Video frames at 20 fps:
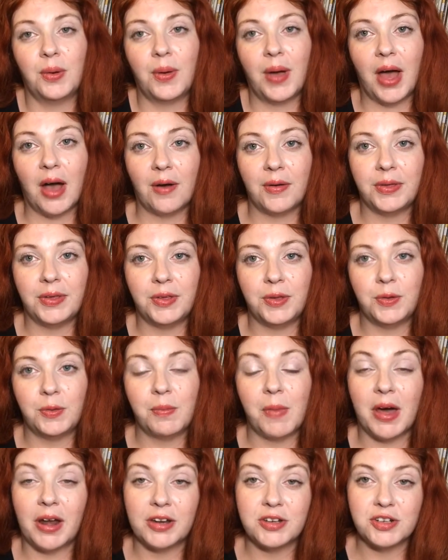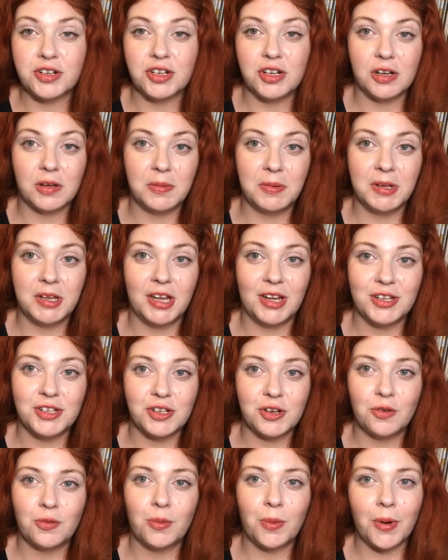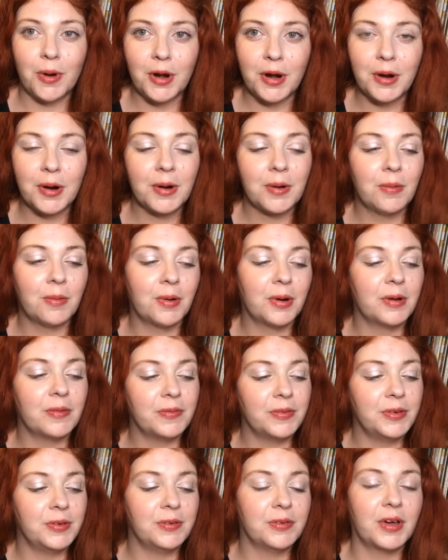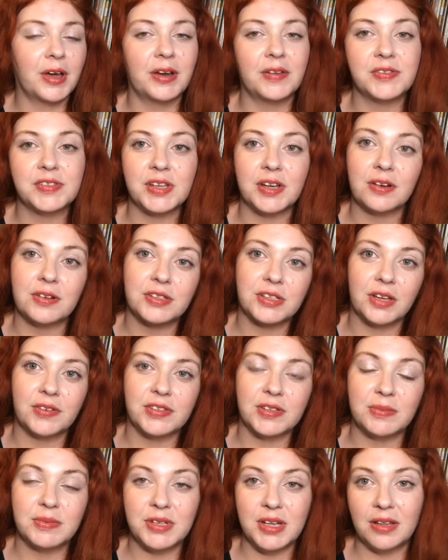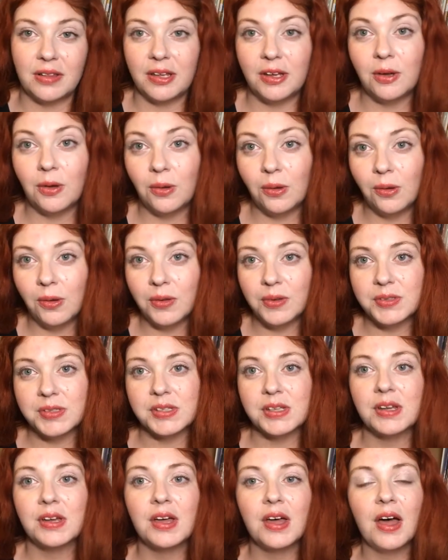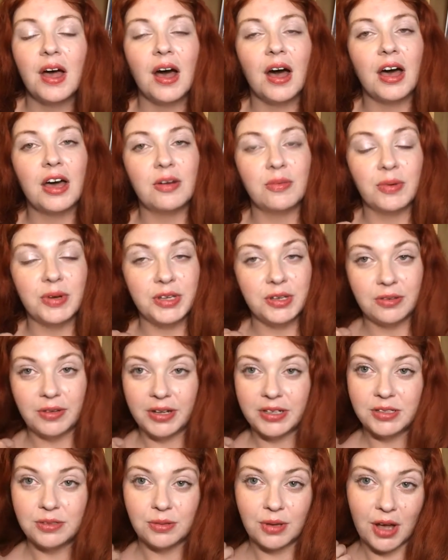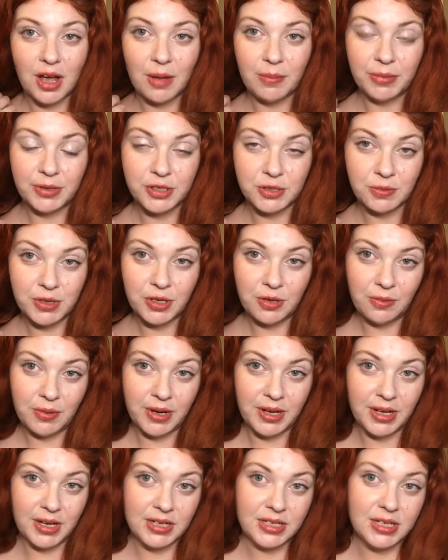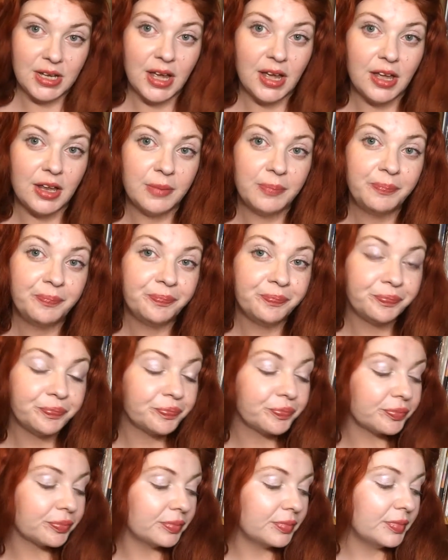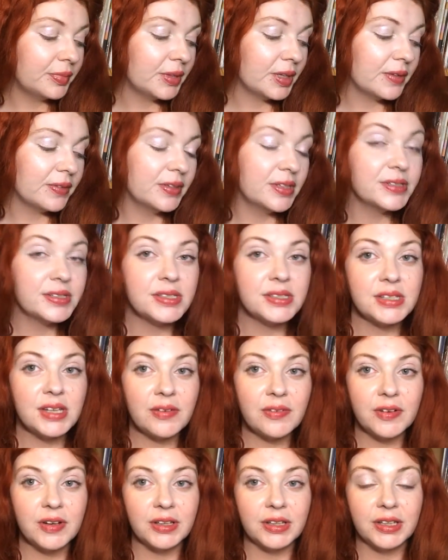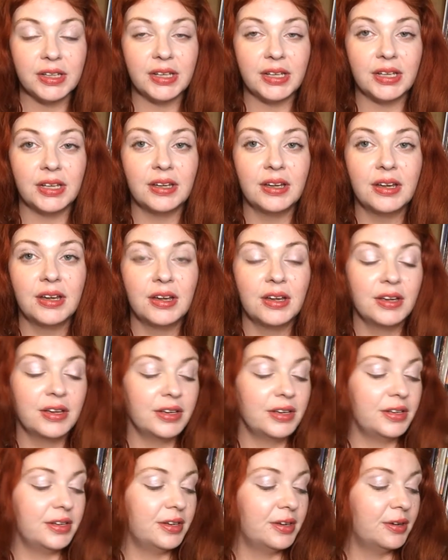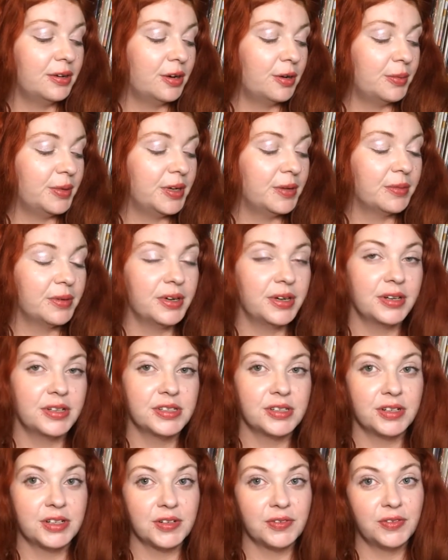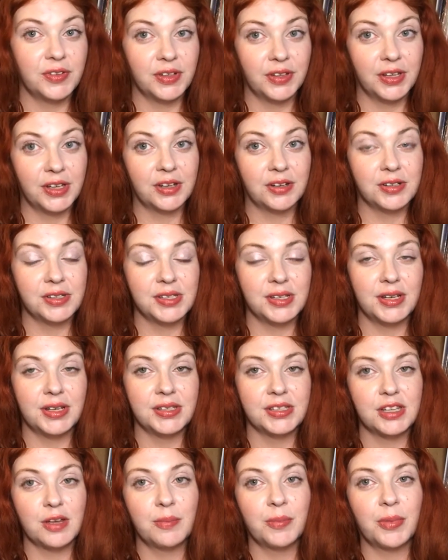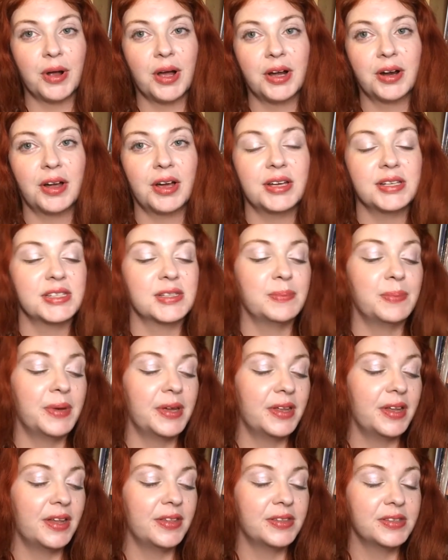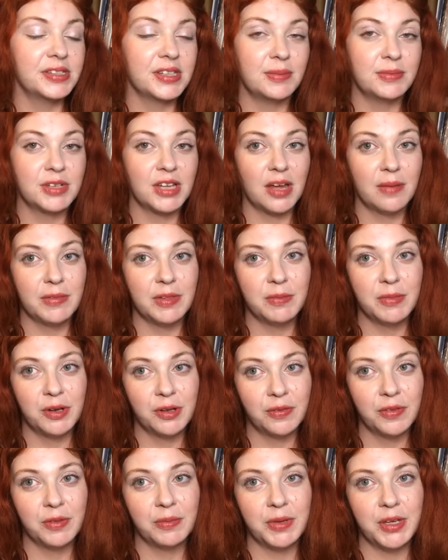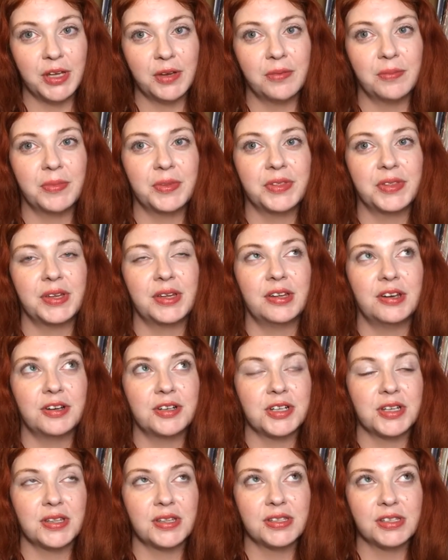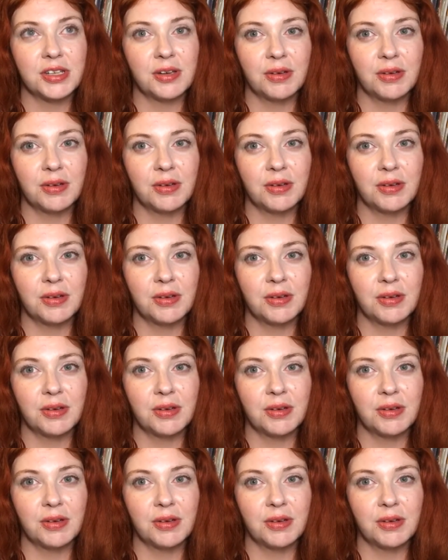how you monitor your communication at work, or if you kind of set yourself some daily goals on what you like to accomplish, what you want to get done. This is definitely, a week where you're going to start to feel like you're seeing some progress, but at the same time, in the middle of the week, with the energy that's